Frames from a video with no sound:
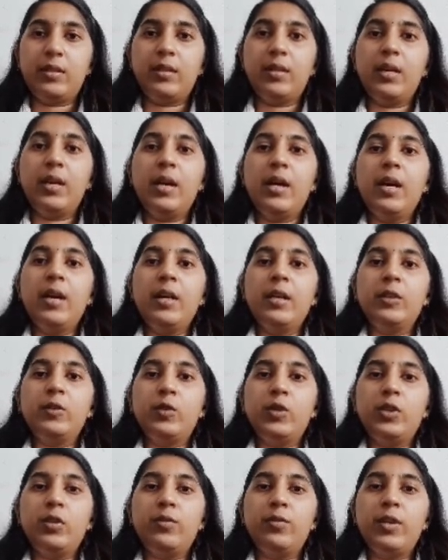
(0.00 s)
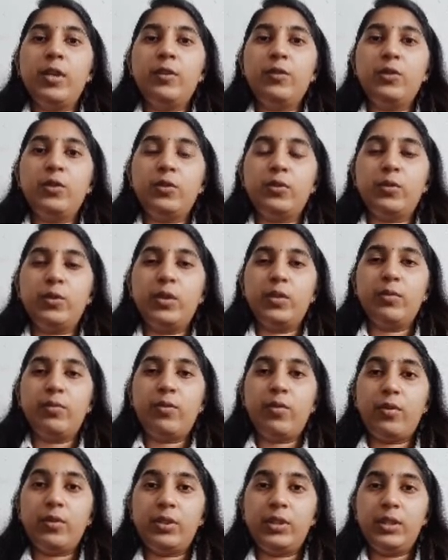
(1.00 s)
25 to 40
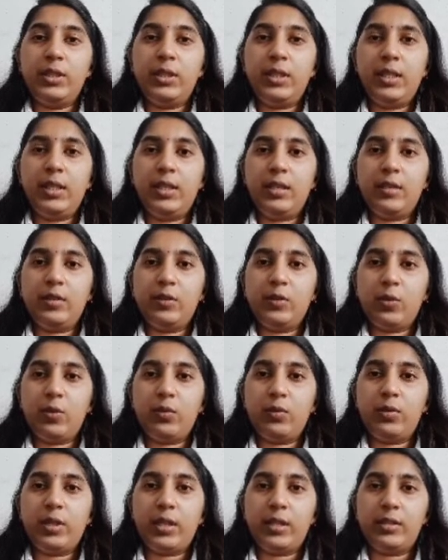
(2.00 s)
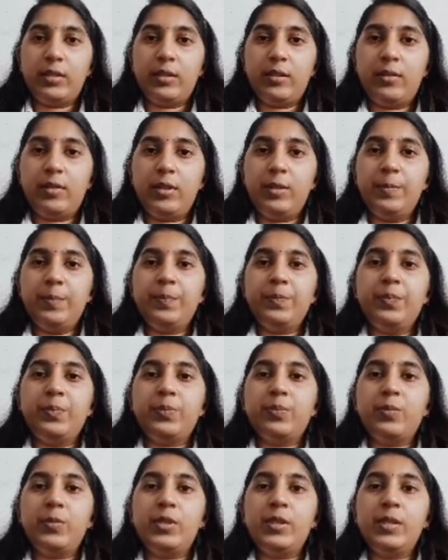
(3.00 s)
years old category,
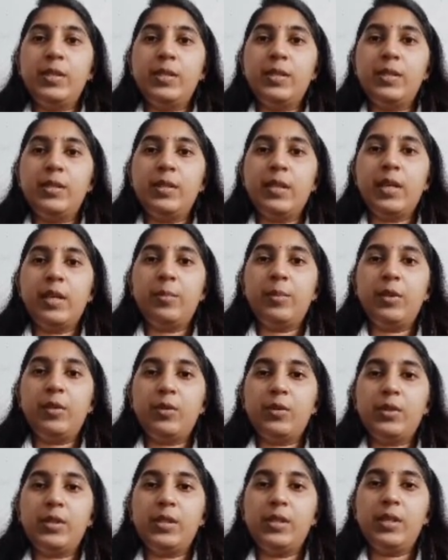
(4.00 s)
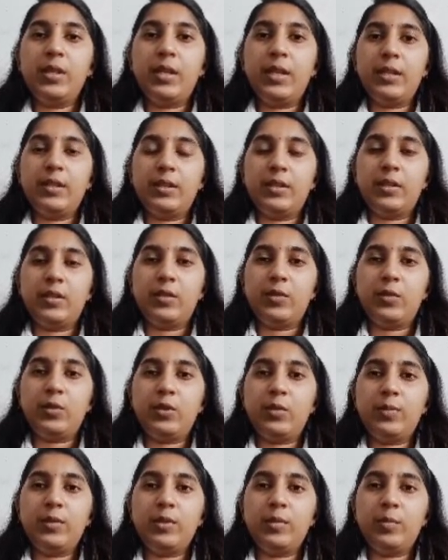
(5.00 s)
Persistent can be considered as a suitable
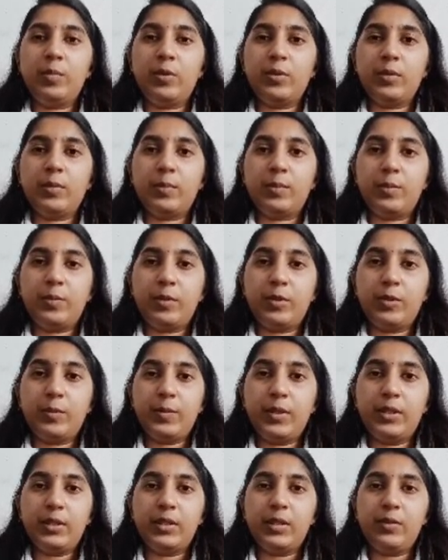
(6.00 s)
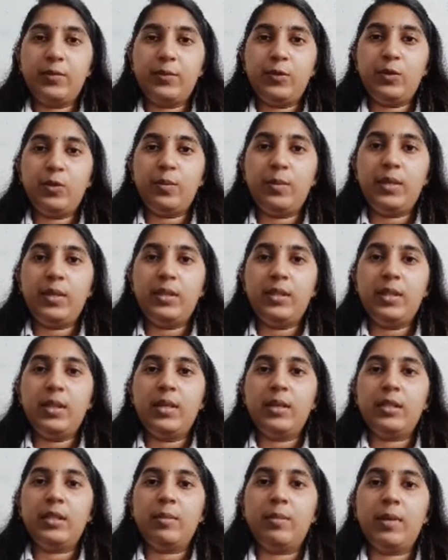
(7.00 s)
perspective to meet the
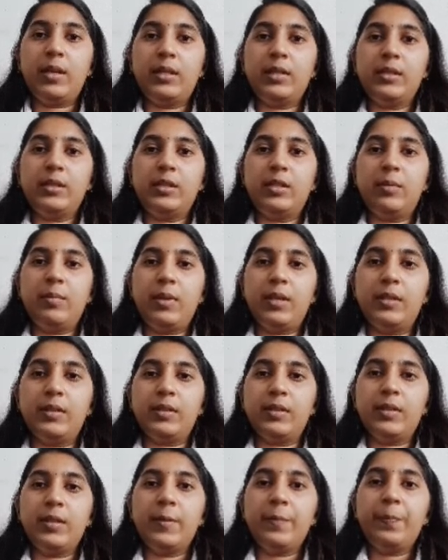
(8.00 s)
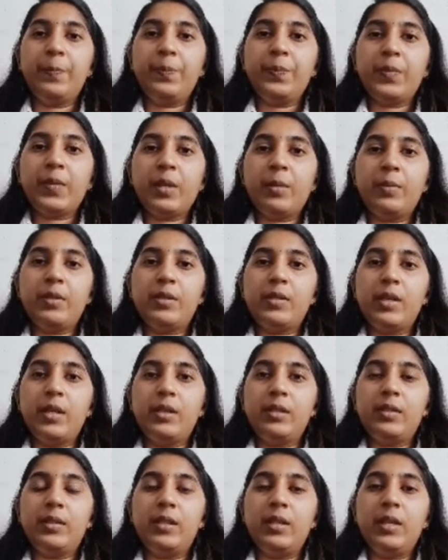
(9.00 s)
market demands. Besides,
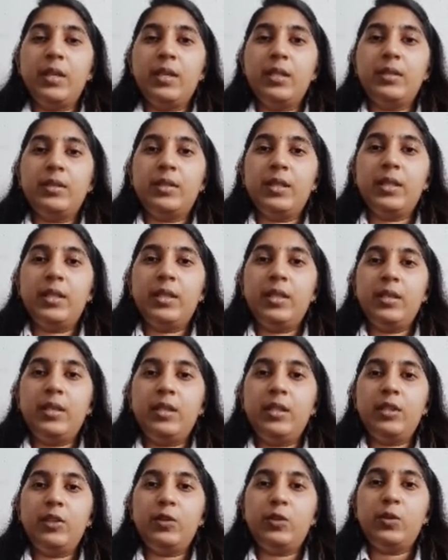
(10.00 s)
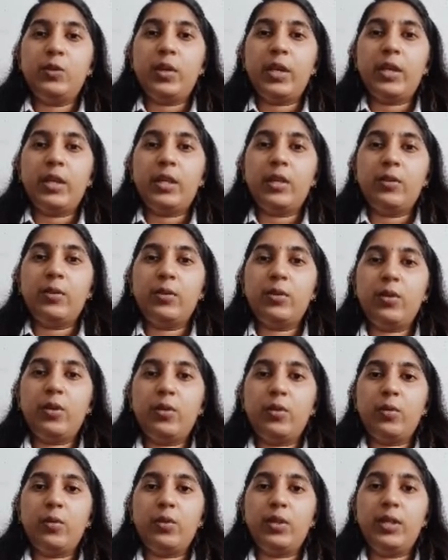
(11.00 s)
taking into account not only
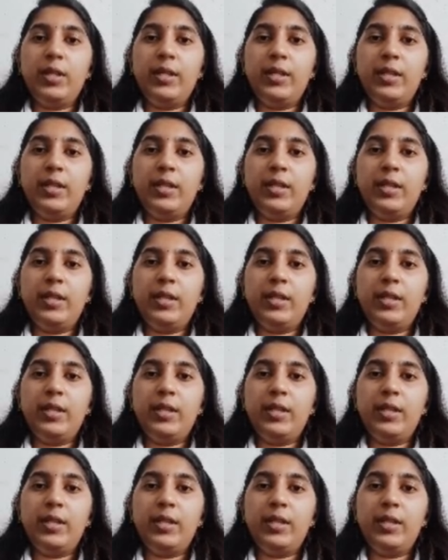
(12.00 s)
younger